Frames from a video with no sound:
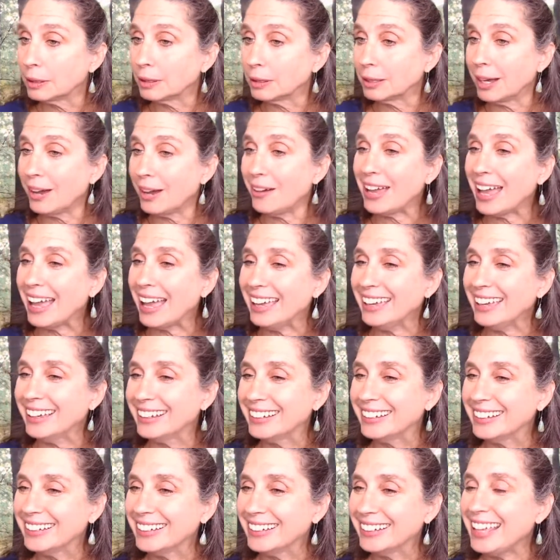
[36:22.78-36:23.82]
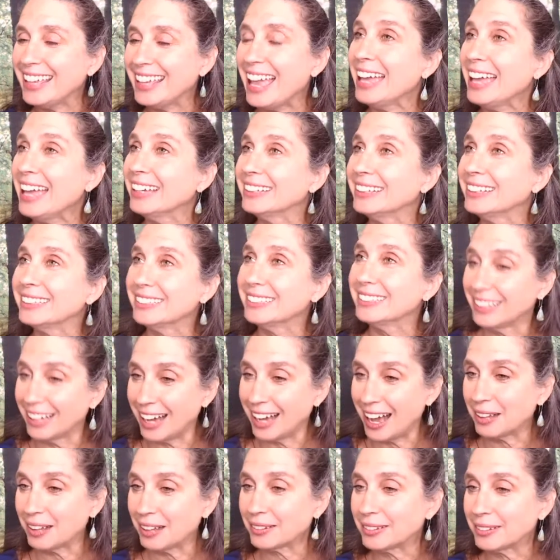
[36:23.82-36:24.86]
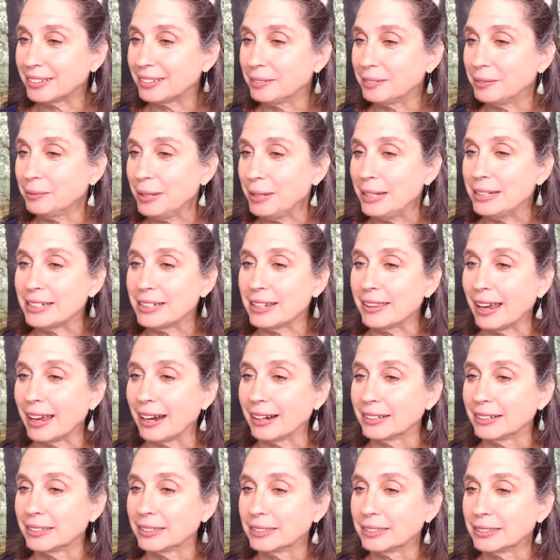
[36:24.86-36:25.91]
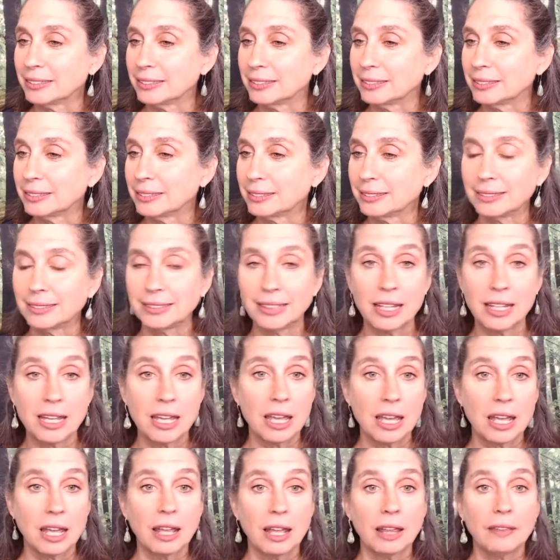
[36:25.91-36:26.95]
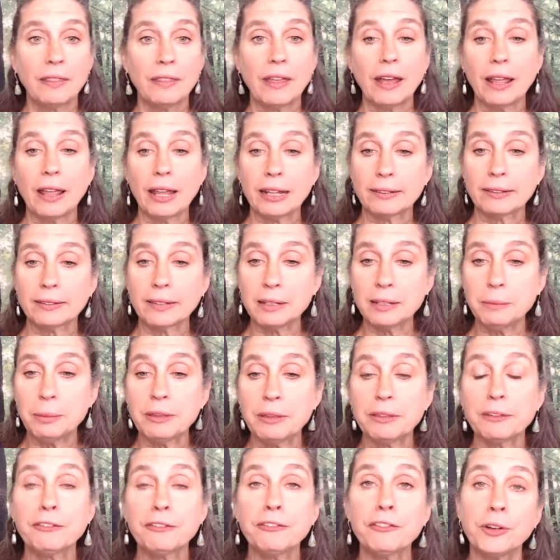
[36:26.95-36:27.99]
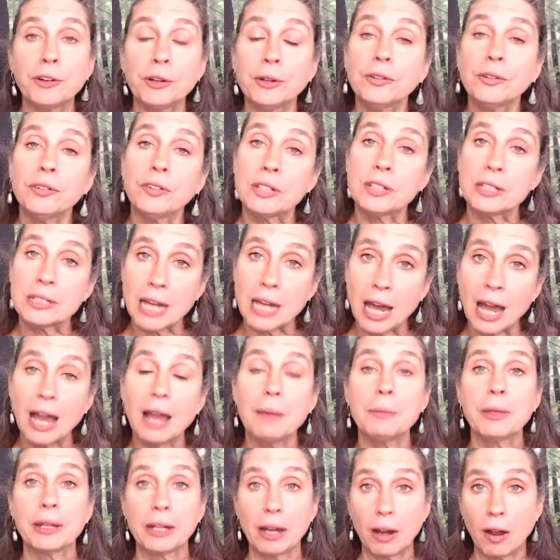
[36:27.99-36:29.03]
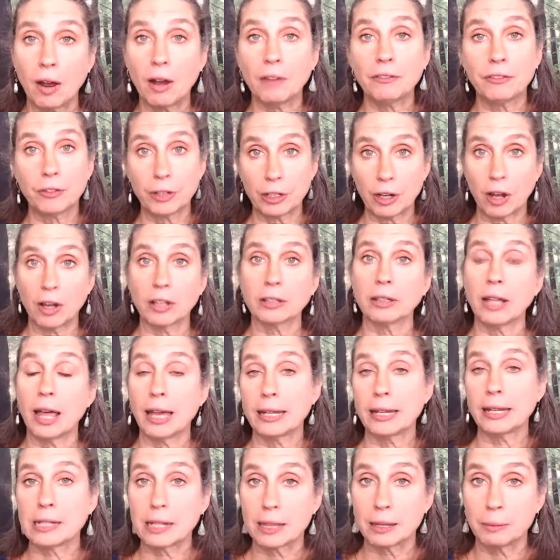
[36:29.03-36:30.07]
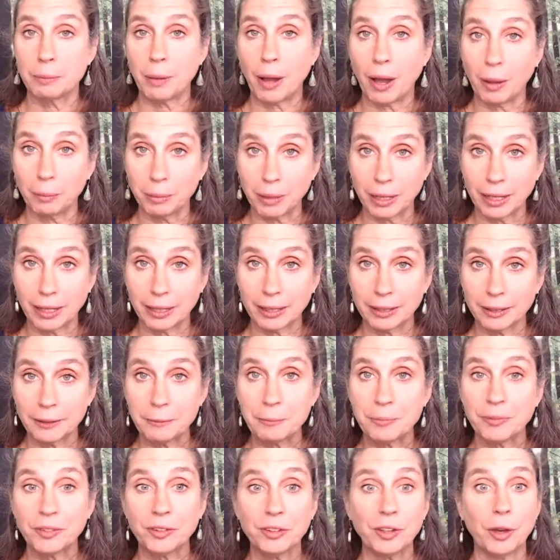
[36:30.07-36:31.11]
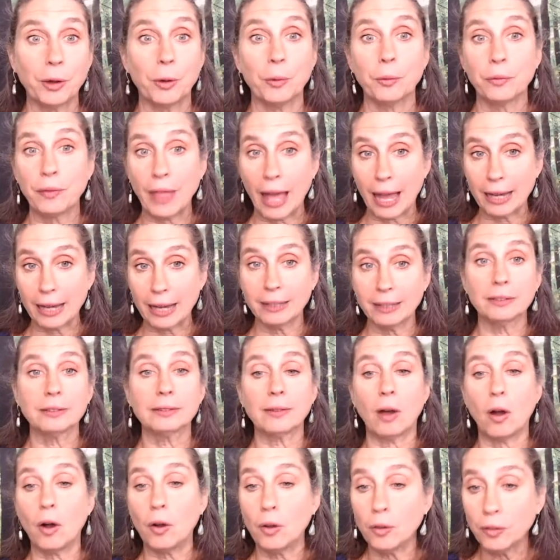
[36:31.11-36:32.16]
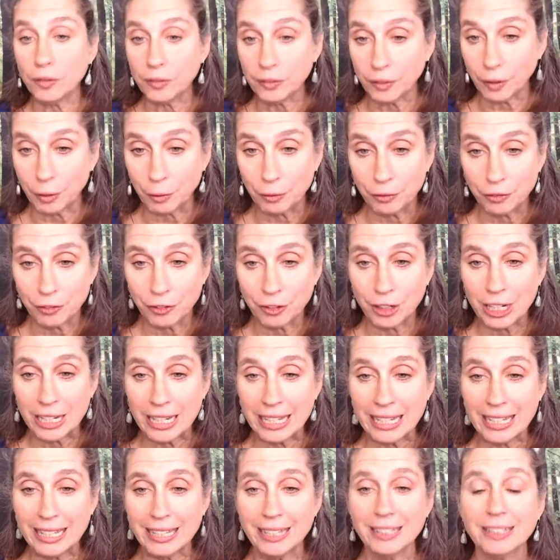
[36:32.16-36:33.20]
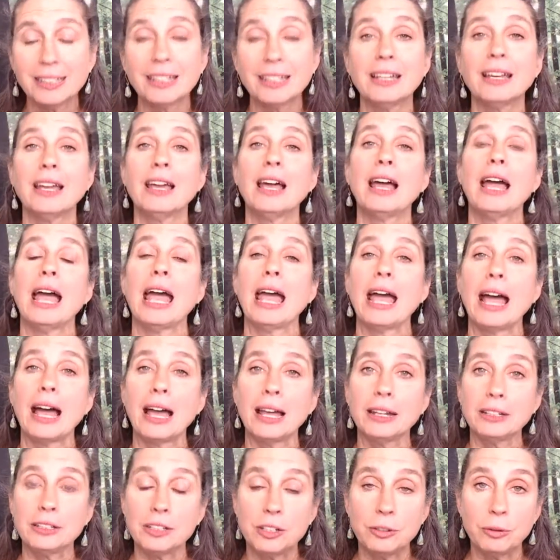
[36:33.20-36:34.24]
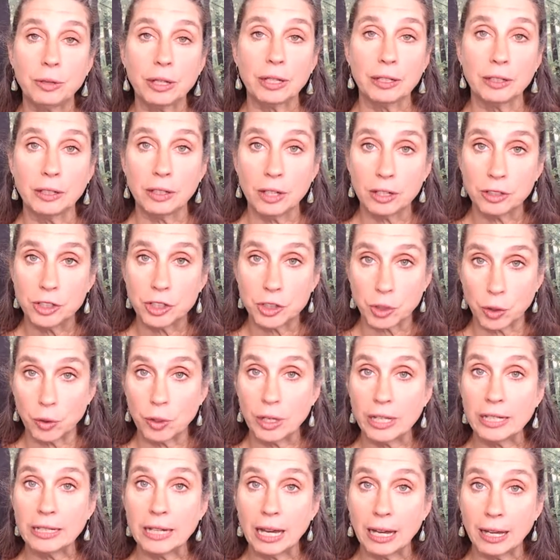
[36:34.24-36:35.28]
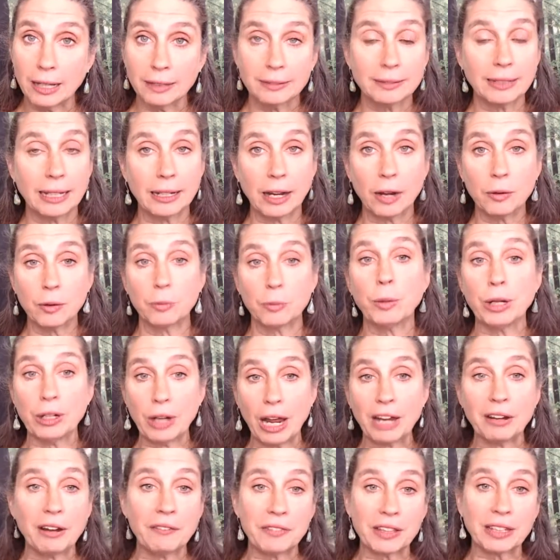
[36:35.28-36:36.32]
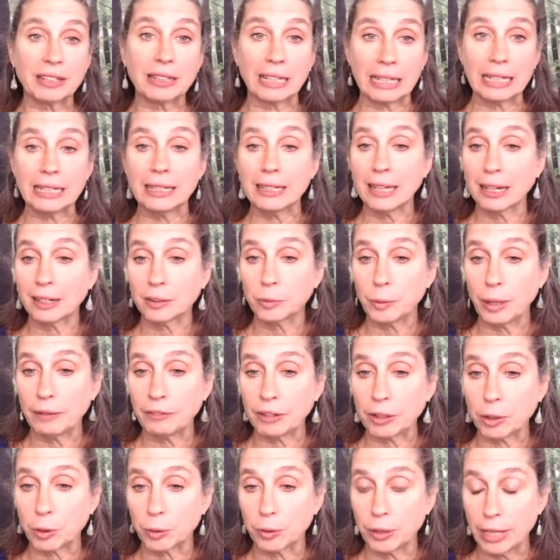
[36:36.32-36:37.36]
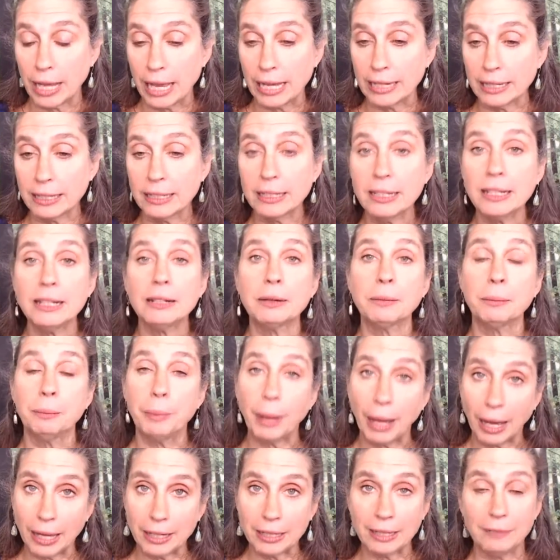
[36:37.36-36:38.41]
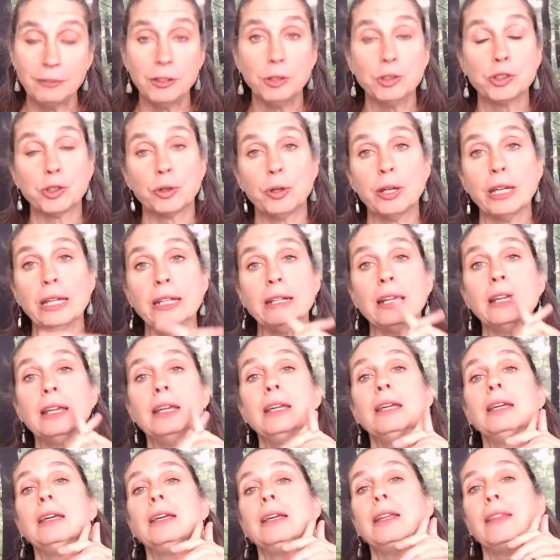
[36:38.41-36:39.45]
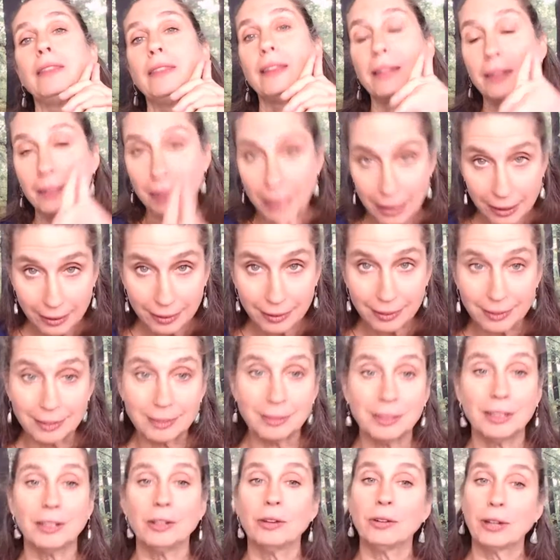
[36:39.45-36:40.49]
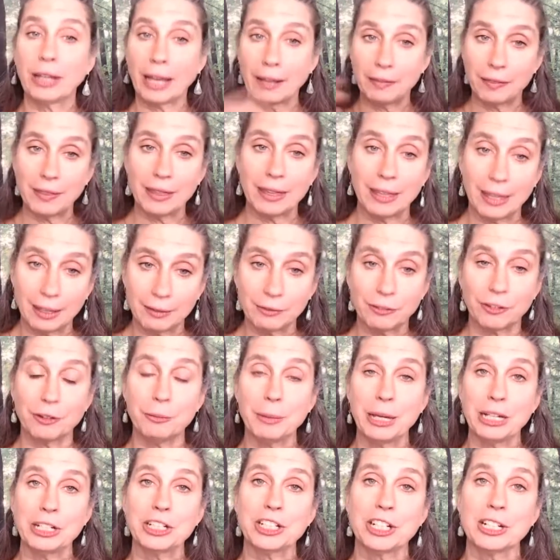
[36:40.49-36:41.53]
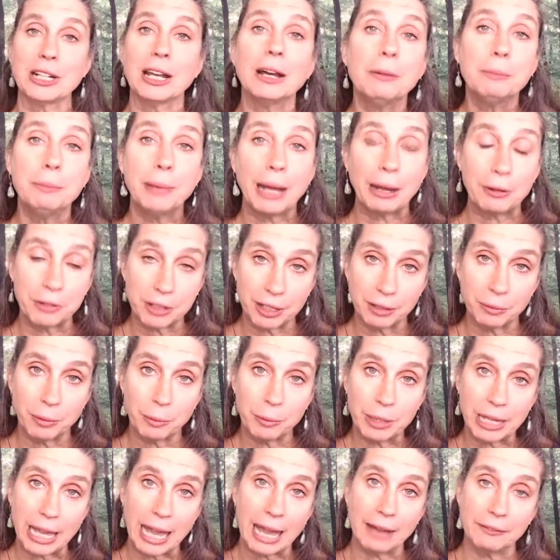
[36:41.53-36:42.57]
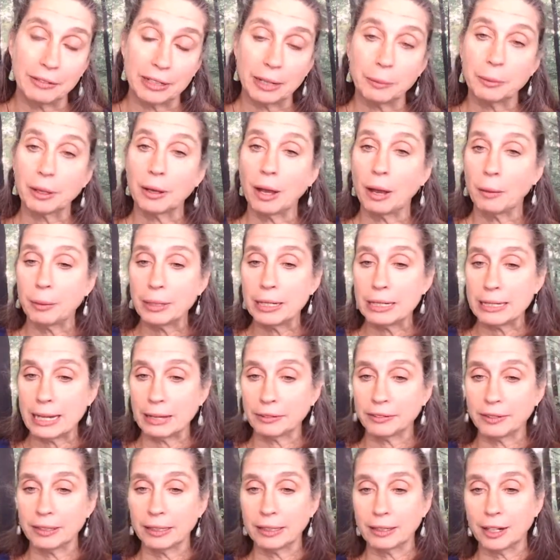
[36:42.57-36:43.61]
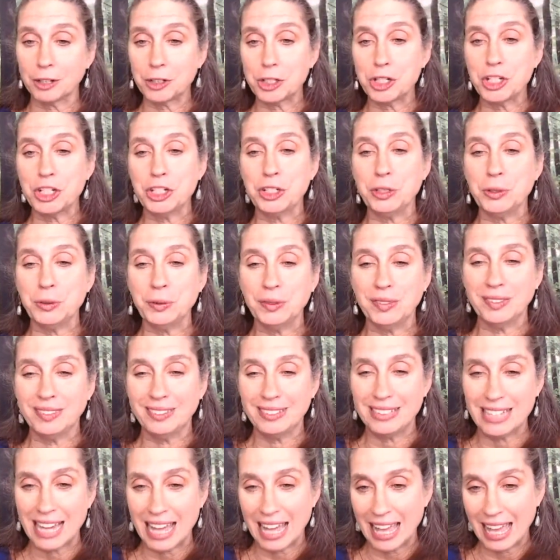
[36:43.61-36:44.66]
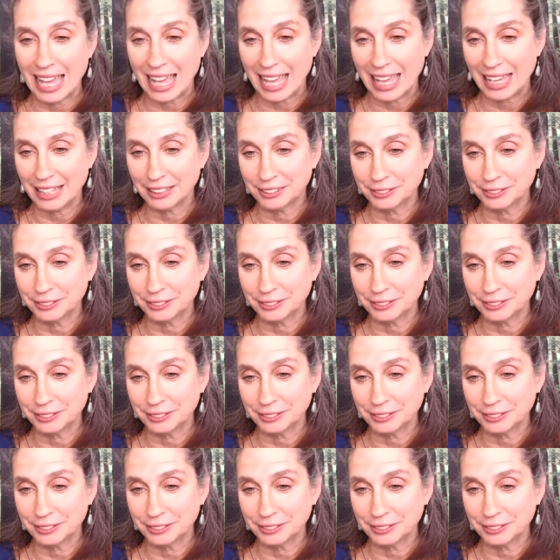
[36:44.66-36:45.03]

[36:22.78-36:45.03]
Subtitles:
Okay, yay, I'll meet you there. It's going to be the first time that I offer it online to the public. So that is also free. And you can join us. And I don't have the link yet because we haven't created it. But if you join the list, you'll get the information about it when we have it. I'll be announcing it on Tuesday.